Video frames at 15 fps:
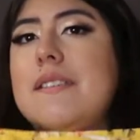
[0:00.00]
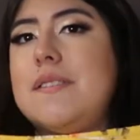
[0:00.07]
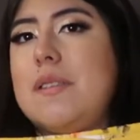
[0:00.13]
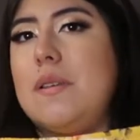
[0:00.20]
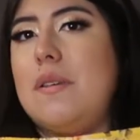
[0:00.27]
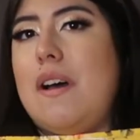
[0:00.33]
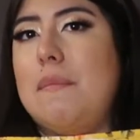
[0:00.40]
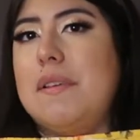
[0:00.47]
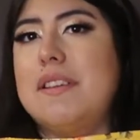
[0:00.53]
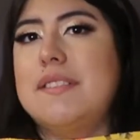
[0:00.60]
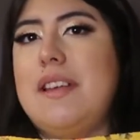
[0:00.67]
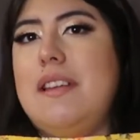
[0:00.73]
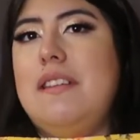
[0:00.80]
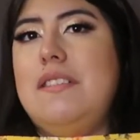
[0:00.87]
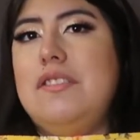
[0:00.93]
So I'm
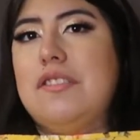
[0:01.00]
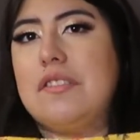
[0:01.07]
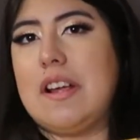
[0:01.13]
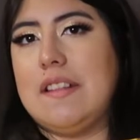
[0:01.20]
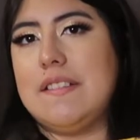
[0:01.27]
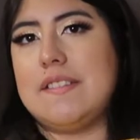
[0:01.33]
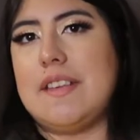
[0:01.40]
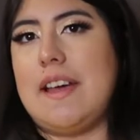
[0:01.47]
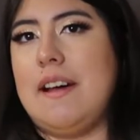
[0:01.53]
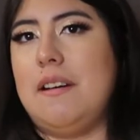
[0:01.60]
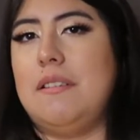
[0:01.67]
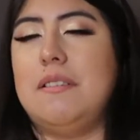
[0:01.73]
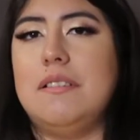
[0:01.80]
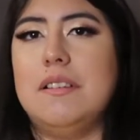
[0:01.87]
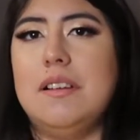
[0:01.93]
excited to try this
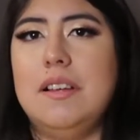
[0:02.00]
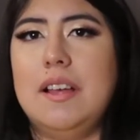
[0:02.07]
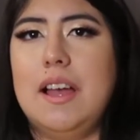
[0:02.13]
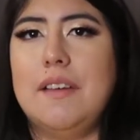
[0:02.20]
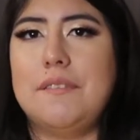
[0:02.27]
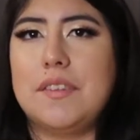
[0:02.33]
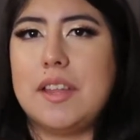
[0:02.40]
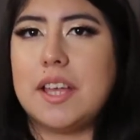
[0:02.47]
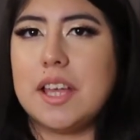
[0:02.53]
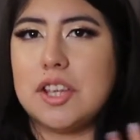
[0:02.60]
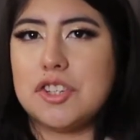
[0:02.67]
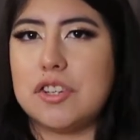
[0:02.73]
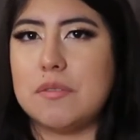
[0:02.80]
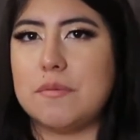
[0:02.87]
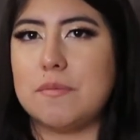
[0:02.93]
out. I feel like I
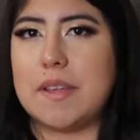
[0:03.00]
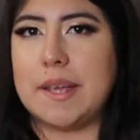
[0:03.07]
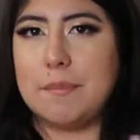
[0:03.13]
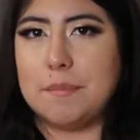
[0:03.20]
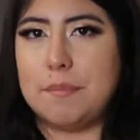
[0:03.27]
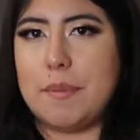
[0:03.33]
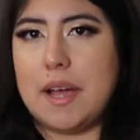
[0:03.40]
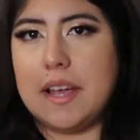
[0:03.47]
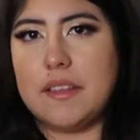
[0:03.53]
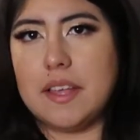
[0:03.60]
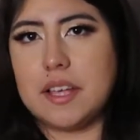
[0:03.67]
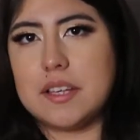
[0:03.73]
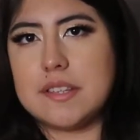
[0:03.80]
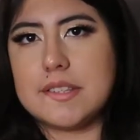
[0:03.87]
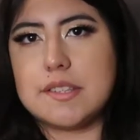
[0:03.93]
should like buy
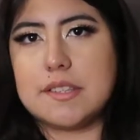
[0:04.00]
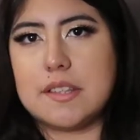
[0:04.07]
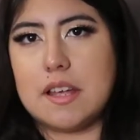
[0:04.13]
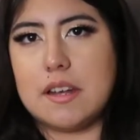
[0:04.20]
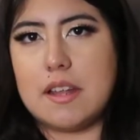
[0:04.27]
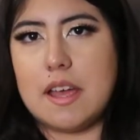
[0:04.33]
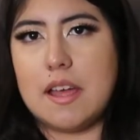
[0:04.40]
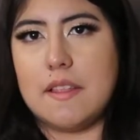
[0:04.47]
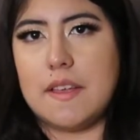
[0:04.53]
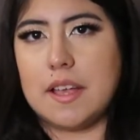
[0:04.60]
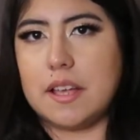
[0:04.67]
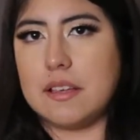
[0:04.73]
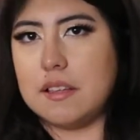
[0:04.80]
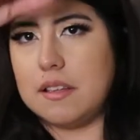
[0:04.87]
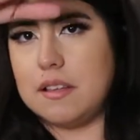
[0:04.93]
like a sun,
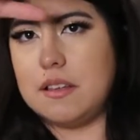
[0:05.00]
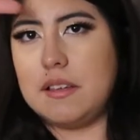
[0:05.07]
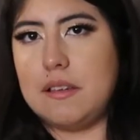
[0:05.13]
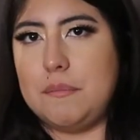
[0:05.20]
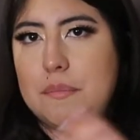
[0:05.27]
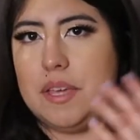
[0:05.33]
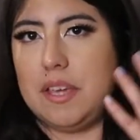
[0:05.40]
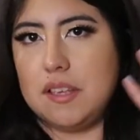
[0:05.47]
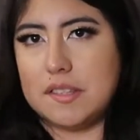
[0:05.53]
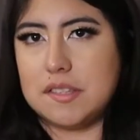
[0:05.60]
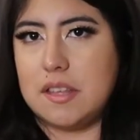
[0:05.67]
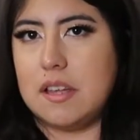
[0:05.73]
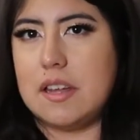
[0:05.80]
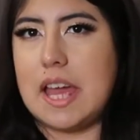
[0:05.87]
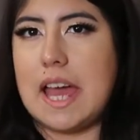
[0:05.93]
like a big
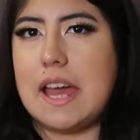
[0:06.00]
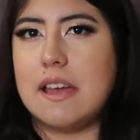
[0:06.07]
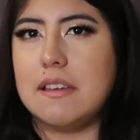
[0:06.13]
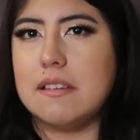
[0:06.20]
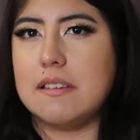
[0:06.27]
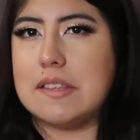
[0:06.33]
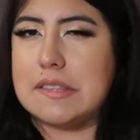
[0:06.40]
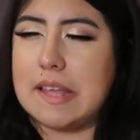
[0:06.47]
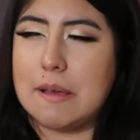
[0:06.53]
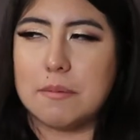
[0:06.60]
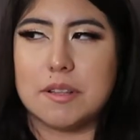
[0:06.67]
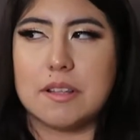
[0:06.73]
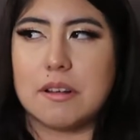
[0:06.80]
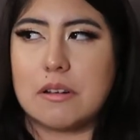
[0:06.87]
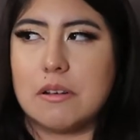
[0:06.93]
sun hat. Is that
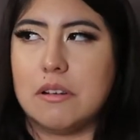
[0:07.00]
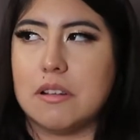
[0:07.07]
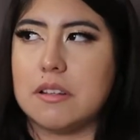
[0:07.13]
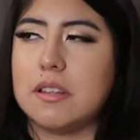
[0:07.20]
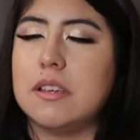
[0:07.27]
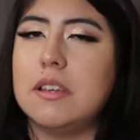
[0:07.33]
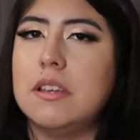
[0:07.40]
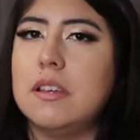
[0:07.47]
what they're called?